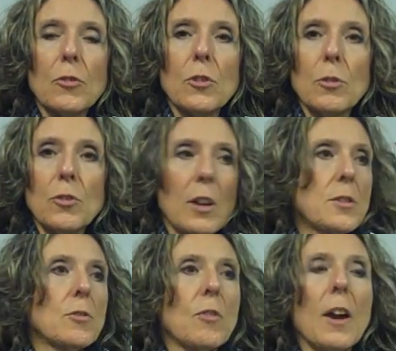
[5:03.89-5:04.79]
to
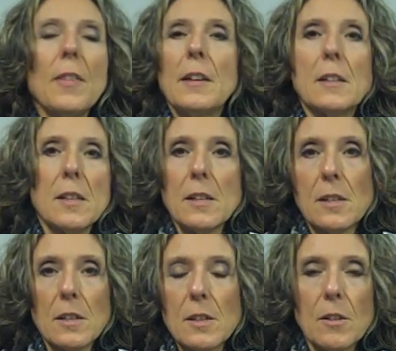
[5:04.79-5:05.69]
justify the
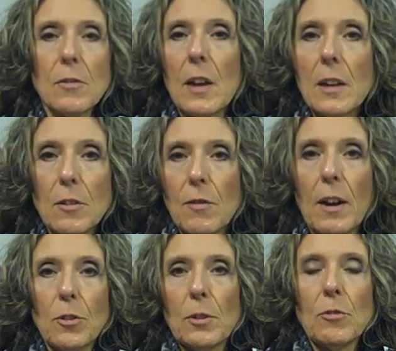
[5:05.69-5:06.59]
existence of any
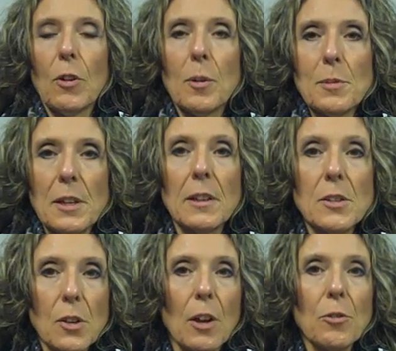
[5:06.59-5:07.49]
factory farms in
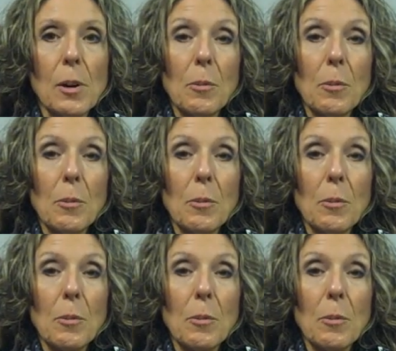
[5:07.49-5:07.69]
this country.